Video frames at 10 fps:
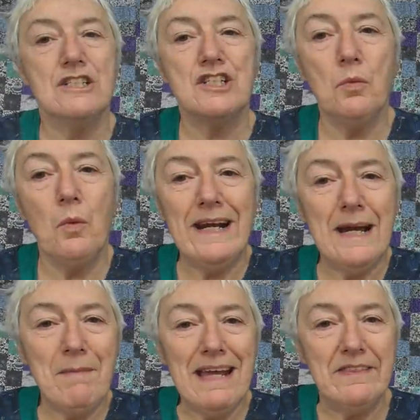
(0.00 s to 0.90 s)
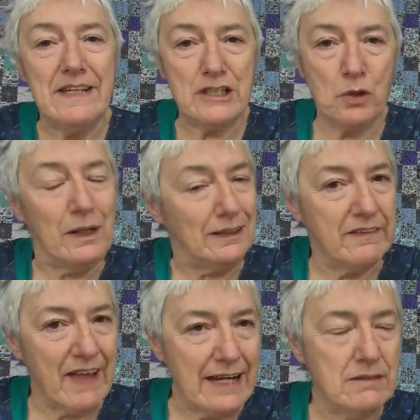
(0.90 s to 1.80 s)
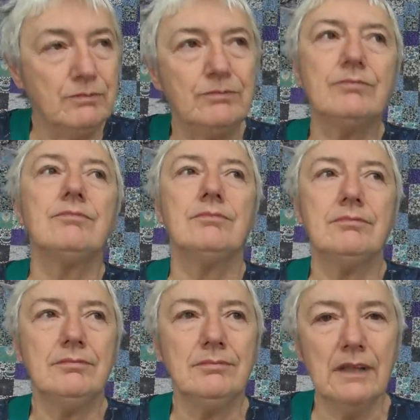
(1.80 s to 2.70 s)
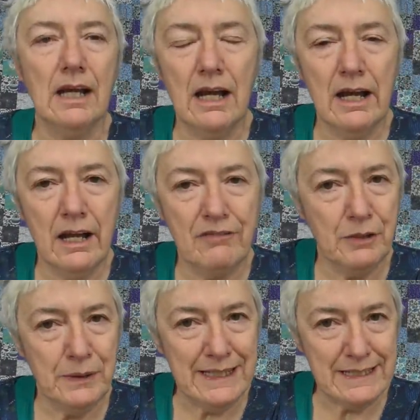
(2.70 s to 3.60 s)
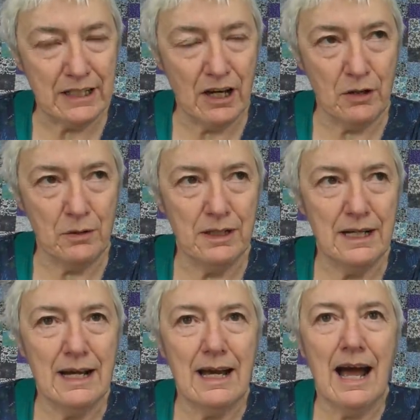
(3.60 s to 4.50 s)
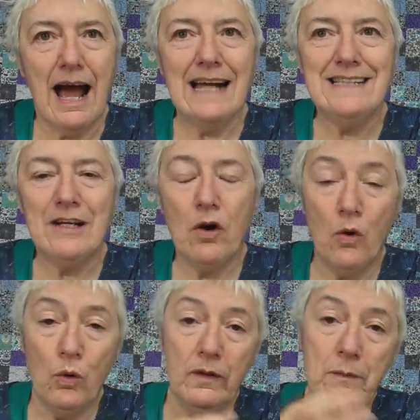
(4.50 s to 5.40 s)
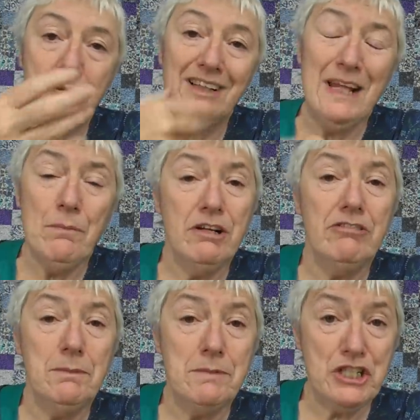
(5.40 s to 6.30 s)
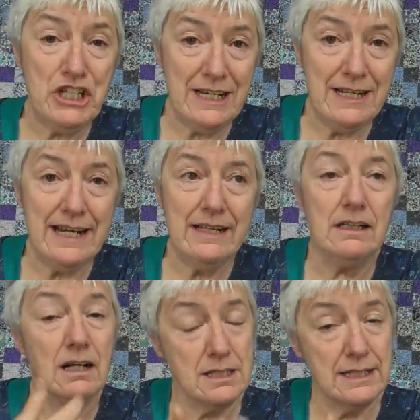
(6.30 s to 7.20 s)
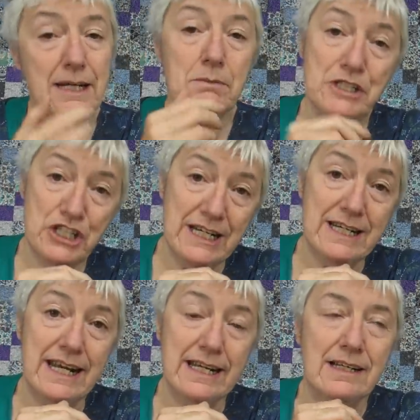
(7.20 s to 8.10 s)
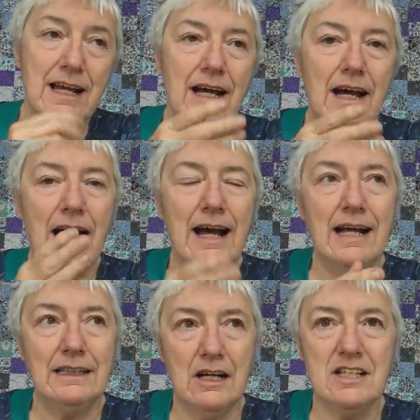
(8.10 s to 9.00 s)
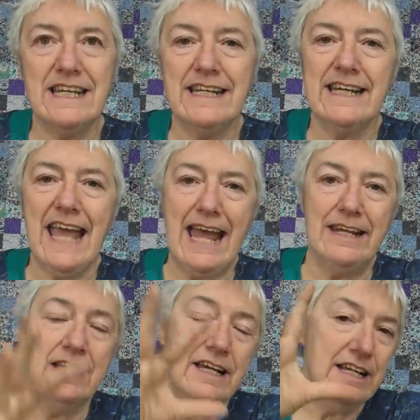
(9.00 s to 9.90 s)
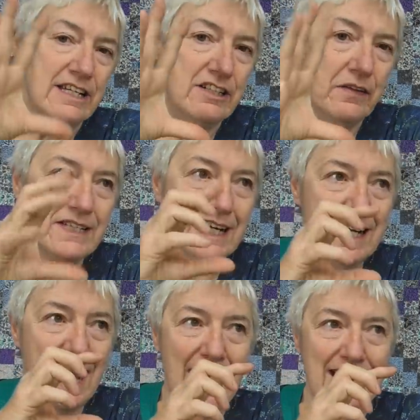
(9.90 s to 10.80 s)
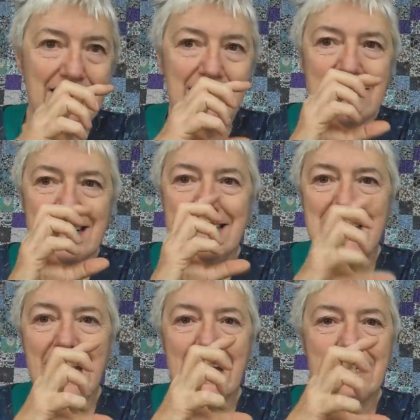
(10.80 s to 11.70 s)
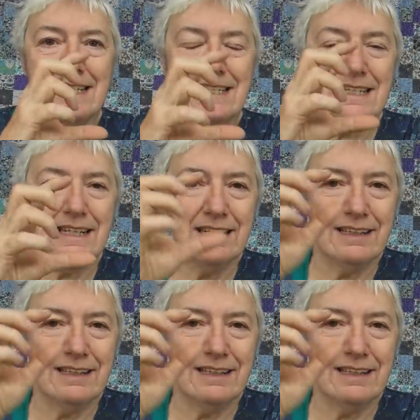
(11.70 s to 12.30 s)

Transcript: So when I made this quilt then, uh, a few years ago, I did all the preliminary machining, cutting, machining, uh, and cutting again, so that I had six